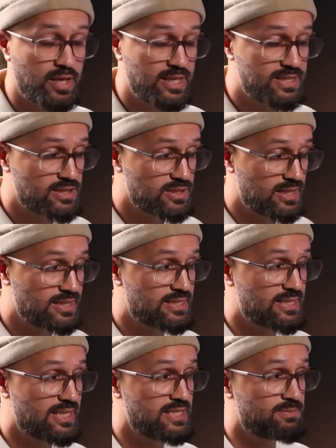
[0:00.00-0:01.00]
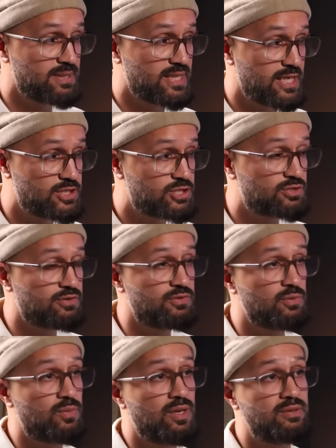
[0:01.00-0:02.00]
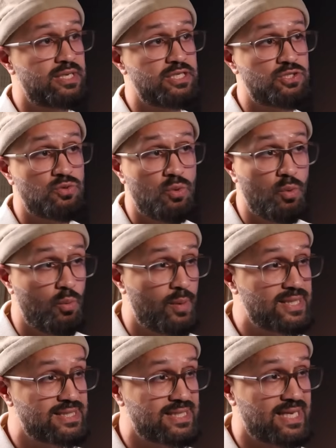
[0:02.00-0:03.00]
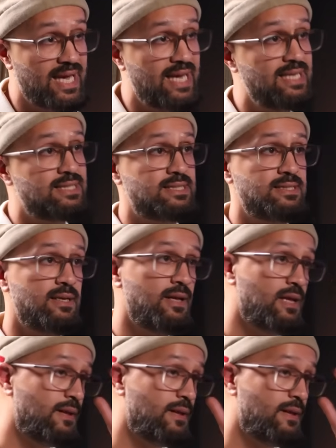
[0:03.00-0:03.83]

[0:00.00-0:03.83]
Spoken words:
been the history of the world. It is always the case.